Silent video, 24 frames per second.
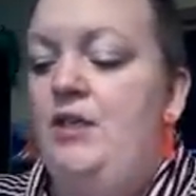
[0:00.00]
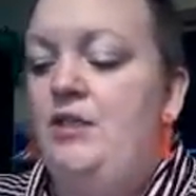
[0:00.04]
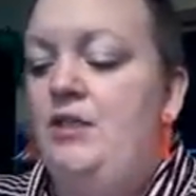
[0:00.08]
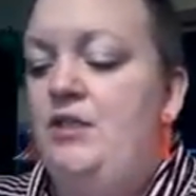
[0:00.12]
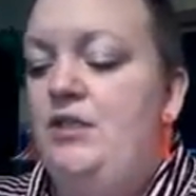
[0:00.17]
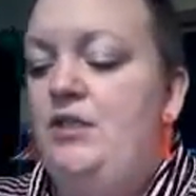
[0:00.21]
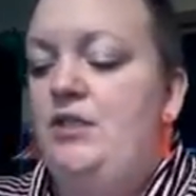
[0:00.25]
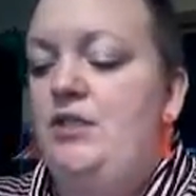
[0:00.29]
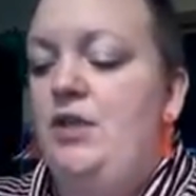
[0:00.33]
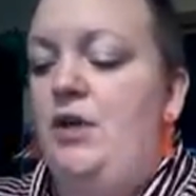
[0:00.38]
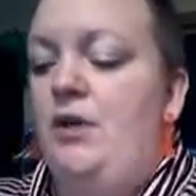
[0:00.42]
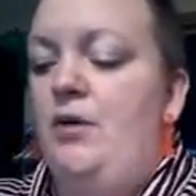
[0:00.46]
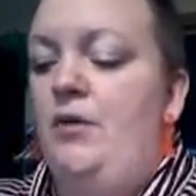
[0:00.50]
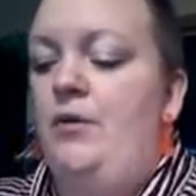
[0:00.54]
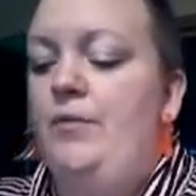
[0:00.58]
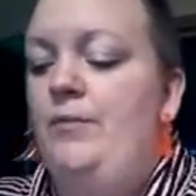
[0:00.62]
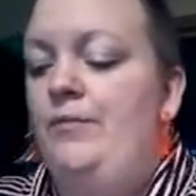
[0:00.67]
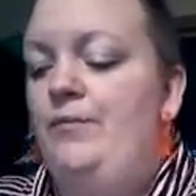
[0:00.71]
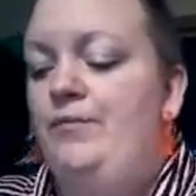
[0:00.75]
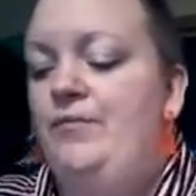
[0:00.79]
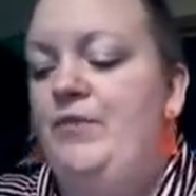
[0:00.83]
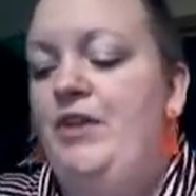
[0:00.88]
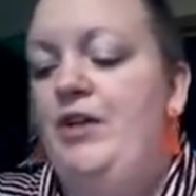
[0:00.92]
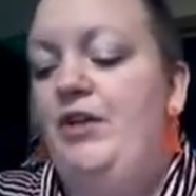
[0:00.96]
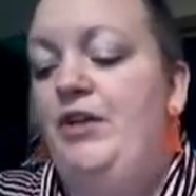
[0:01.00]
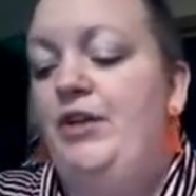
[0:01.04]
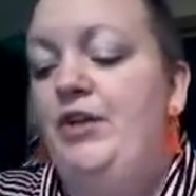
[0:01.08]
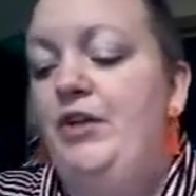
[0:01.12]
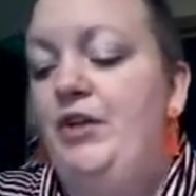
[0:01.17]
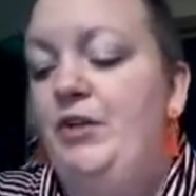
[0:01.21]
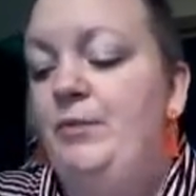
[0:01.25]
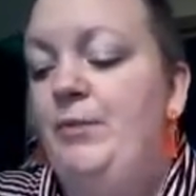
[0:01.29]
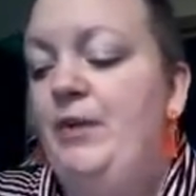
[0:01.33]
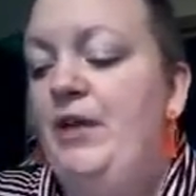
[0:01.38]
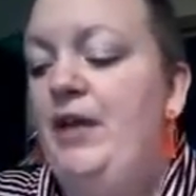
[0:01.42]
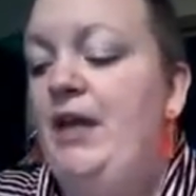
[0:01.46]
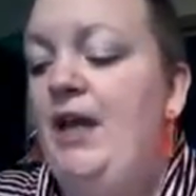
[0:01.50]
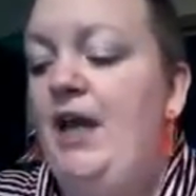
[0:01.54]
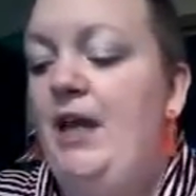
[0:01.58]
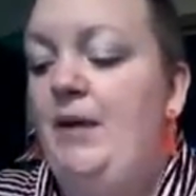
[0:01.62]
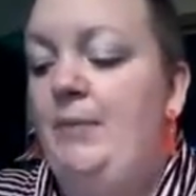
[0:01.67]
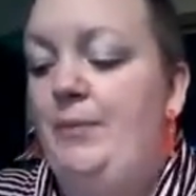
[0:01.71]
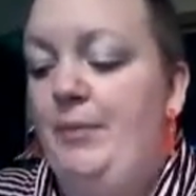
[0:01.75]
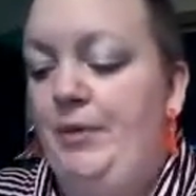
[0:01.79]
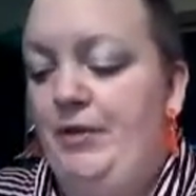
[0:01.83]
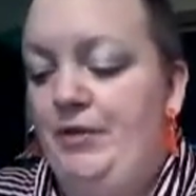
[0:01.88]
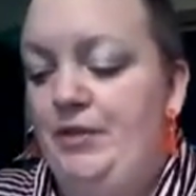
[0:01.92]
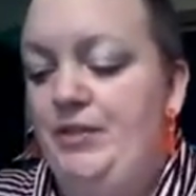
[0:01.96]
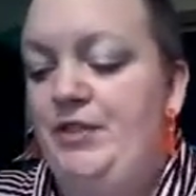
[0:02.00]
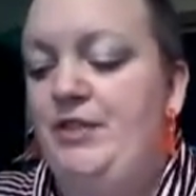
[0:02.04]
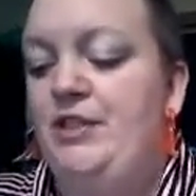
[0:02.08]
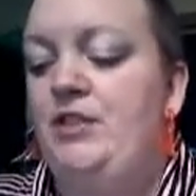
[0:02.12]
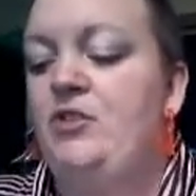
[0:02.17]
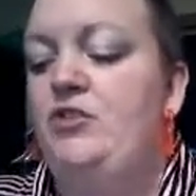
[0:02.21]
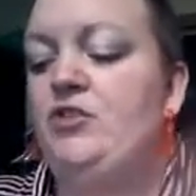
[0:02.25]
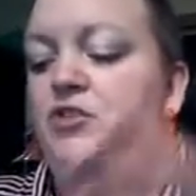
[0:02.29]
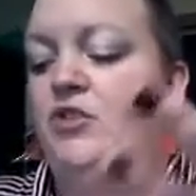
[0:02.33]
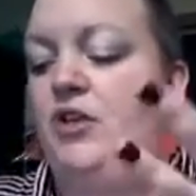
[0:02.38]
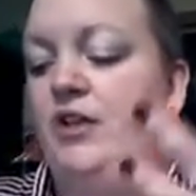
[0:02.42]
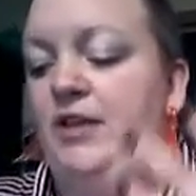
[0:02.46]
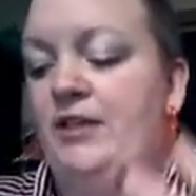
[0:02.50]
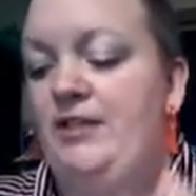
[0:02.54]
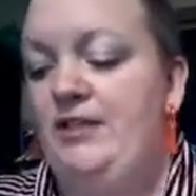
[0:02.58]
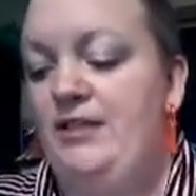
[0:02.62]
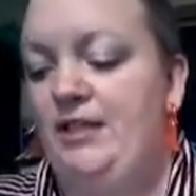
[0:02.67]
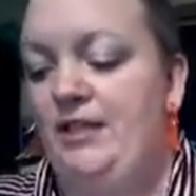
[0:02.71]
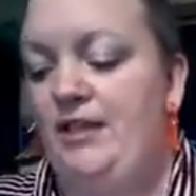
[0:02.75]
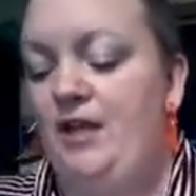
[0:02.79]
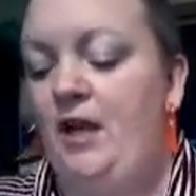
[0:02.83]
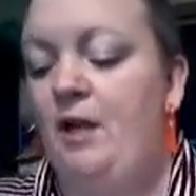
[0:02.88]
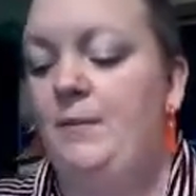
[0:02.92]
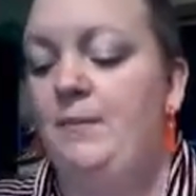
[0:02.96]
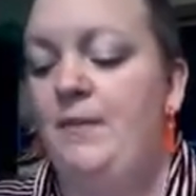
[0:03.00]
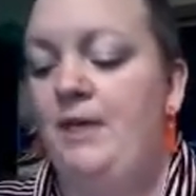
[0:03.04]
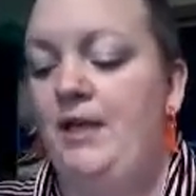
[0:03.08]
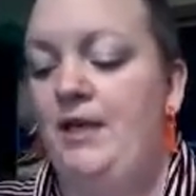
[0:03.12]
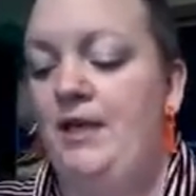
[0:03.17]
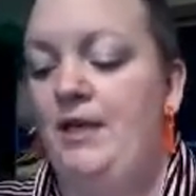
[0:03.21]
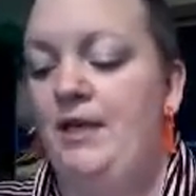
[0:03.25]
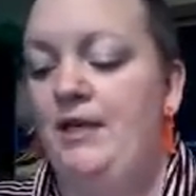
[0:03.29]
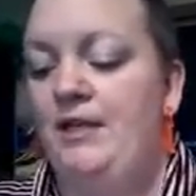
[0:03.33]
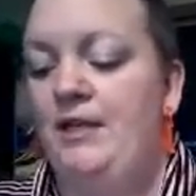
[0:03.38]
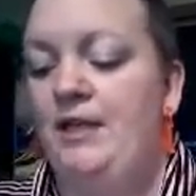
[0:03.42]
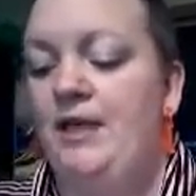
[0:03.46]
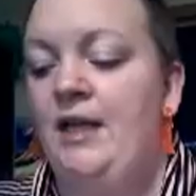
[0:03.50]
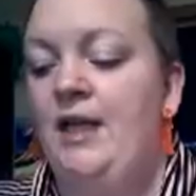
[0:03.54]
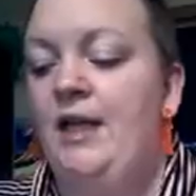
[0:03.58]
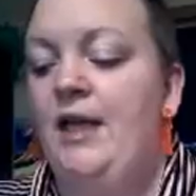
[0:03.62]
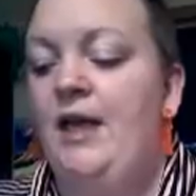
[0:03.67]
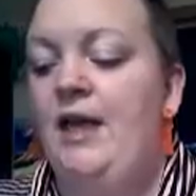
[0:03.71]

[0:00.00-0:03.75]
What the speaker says: So there could be a person trying to come in